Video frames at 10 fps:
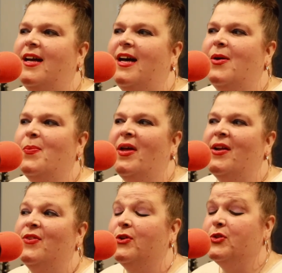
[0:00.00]
I'm
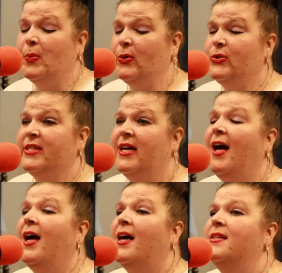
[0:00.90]
like, there's pros and
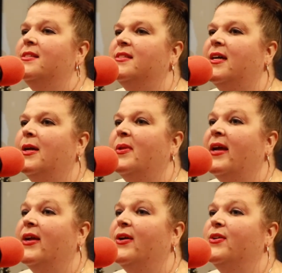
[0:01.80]
cons. I'm
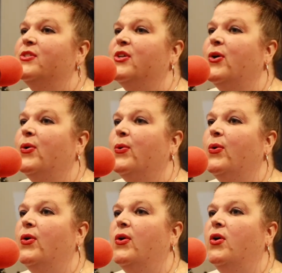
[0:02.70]
like, so
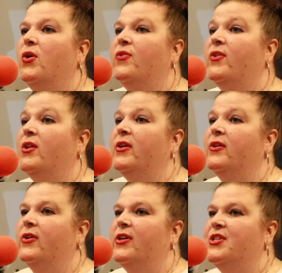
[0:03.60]
following a
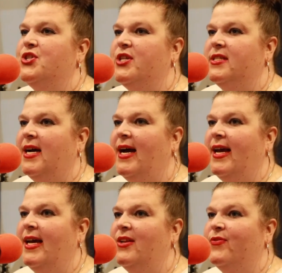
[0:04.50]
very strict
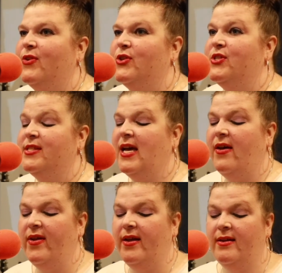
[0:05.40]
diet versus
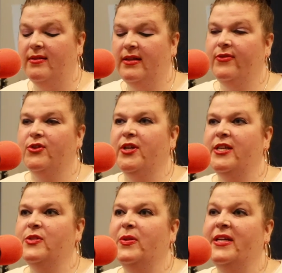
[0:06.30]
having a liver
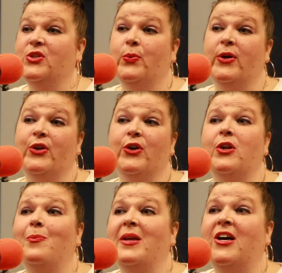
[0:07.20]
transplant to where you're going
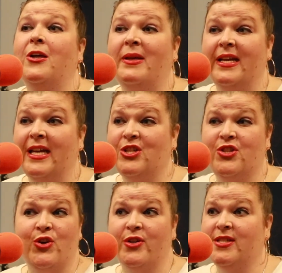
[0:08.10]
to be on
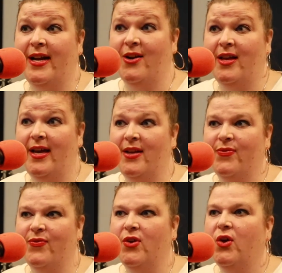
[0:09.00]
medication your entire life.
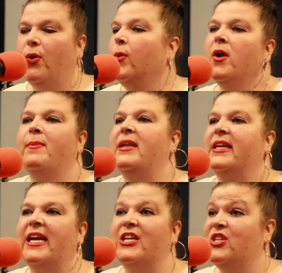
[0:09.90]
We're on
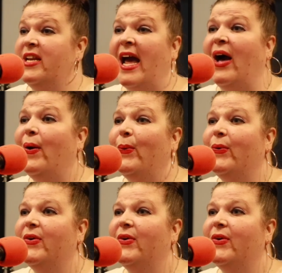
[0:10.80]
medication now.